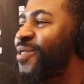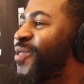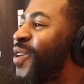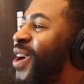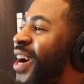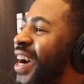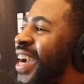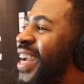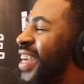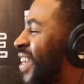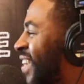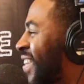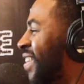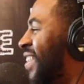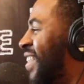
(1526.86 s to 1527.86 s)
what? You know what
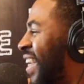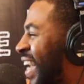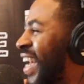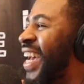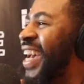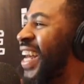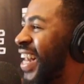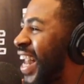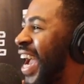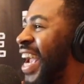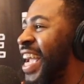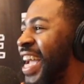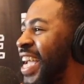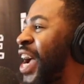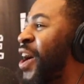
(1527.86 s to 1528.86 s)
I'm saying?
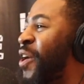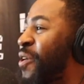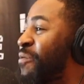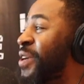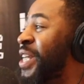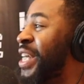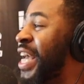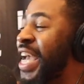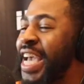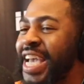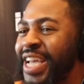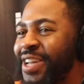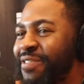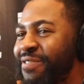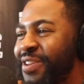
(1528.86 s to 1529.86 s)
Like, y'all gonna be
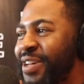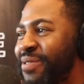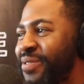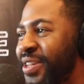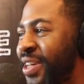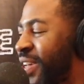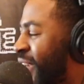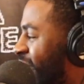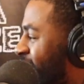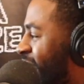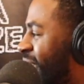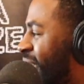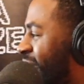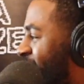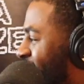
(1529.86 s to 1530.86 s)
dead. You feel you have
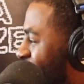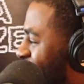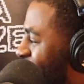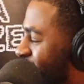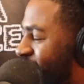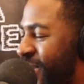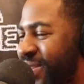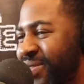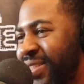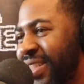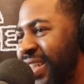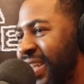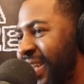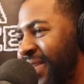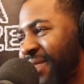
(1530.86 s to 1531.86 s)
life, man. You know what I'm
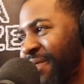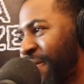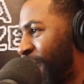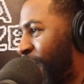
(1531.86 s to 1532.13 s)
saying?